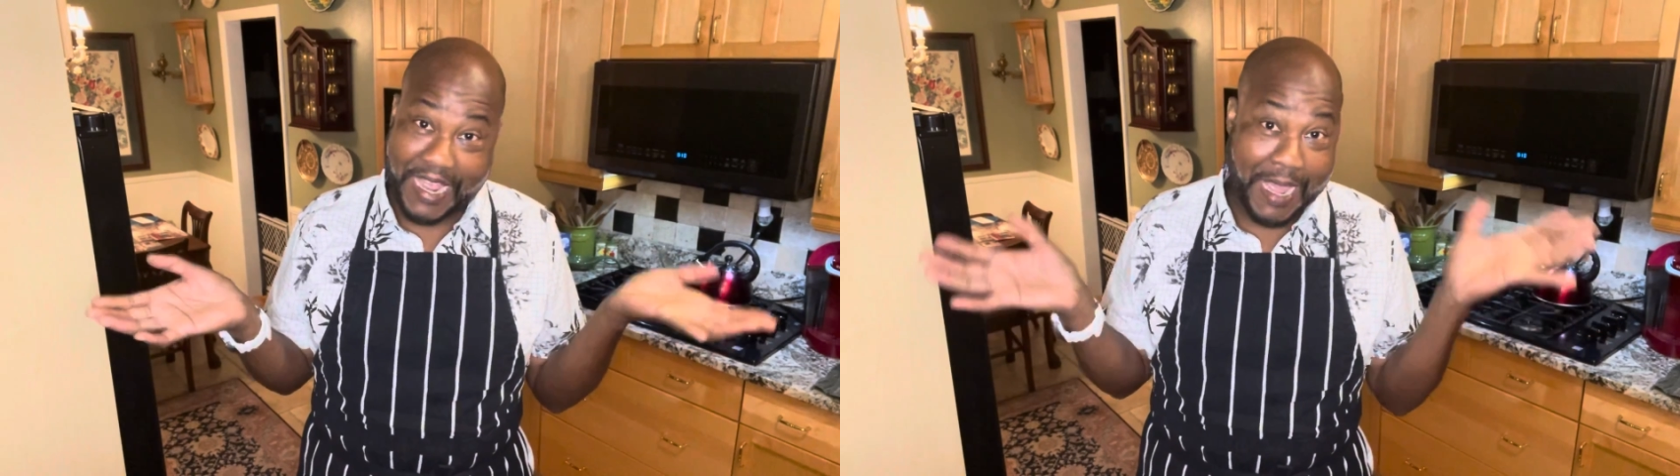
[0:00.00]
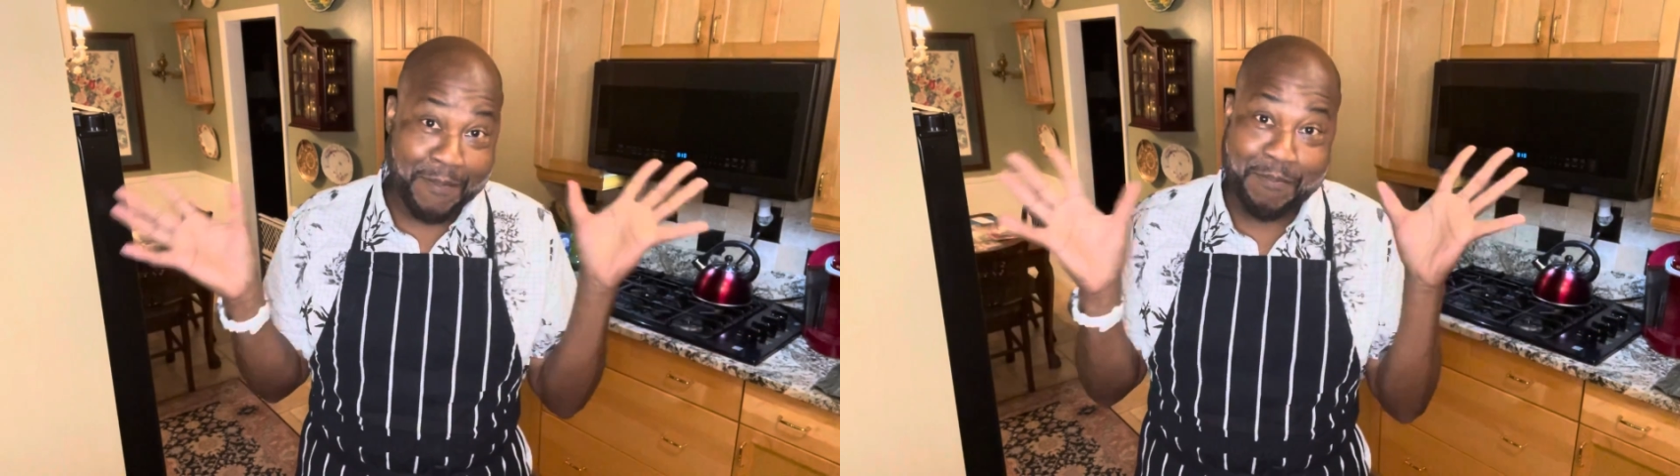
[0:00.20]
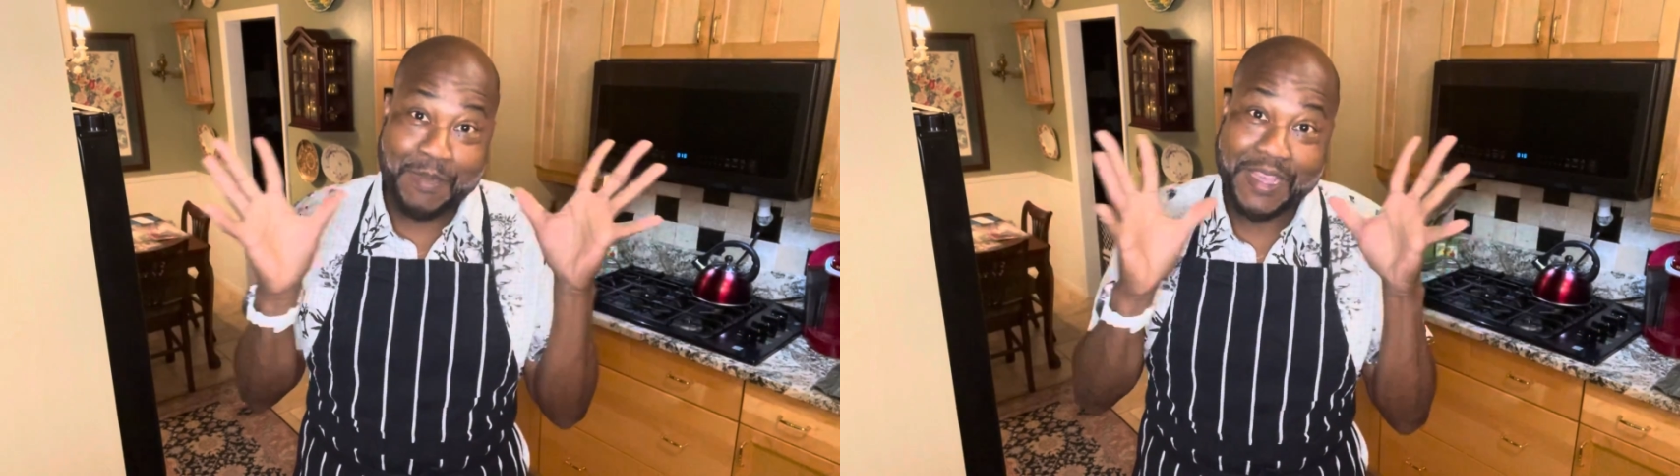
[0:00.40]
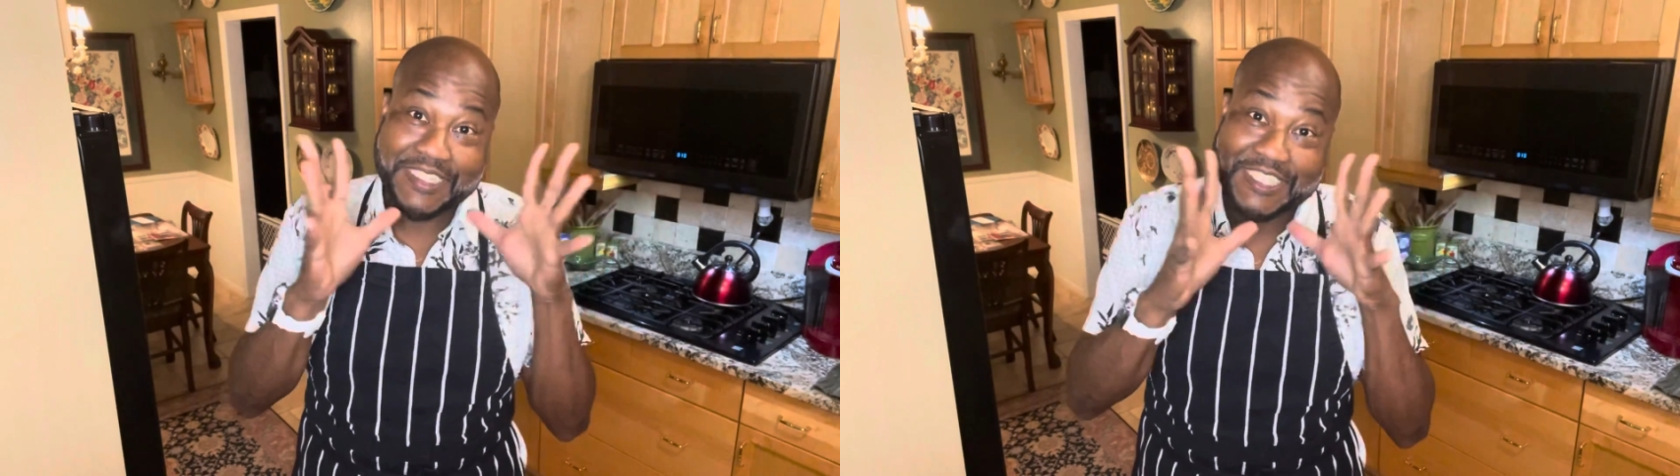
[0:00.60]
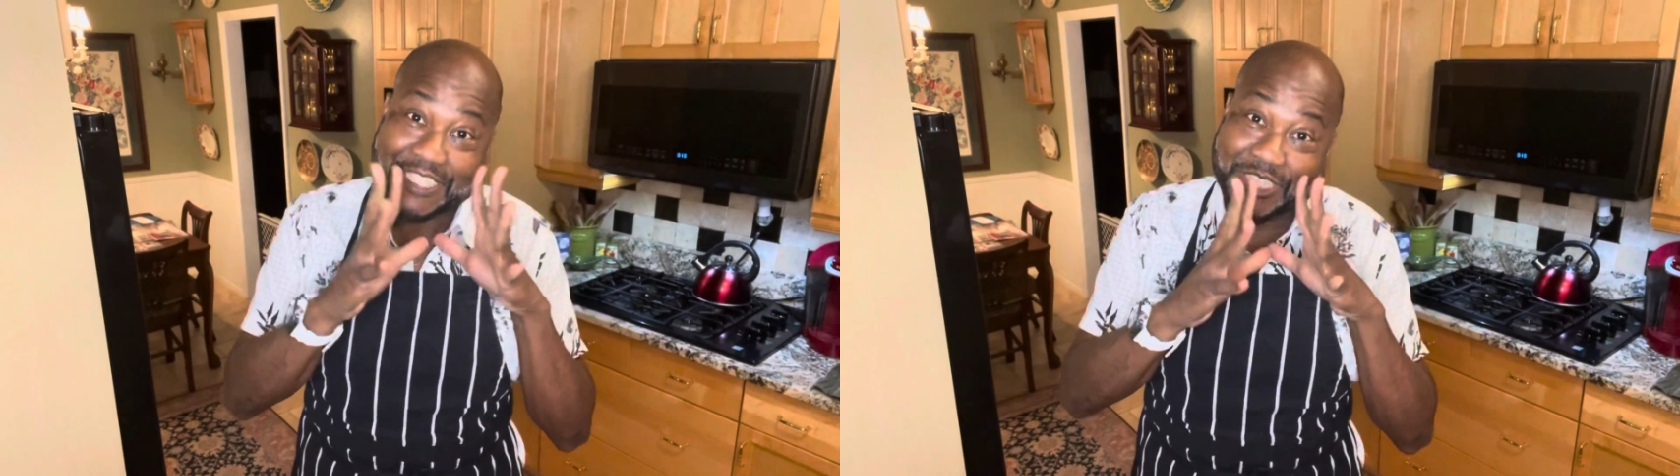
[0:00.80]
I
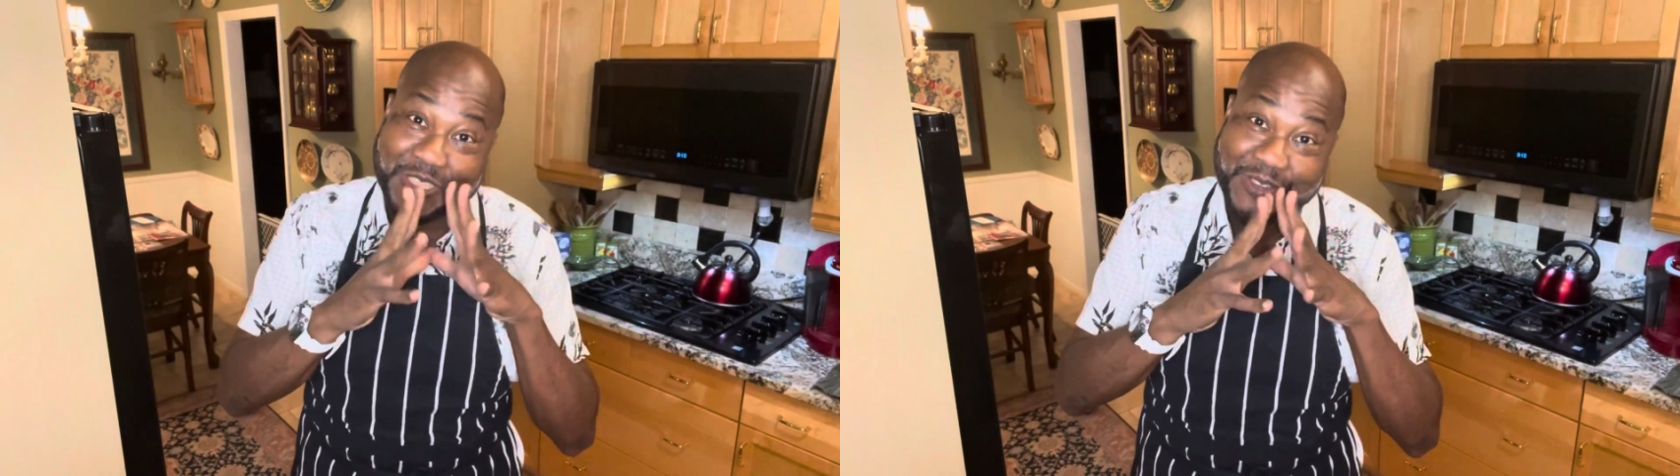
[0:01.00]
melded the two